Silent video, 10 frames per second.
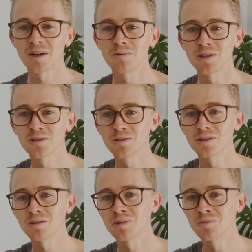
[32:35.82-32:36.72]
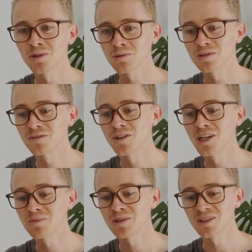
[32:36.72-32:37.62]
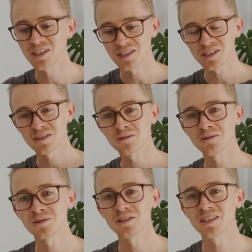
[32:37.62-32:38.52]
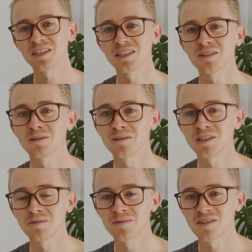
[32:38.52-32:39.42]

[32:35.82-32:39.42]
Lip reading: we do a little bit more refinement and excluding and including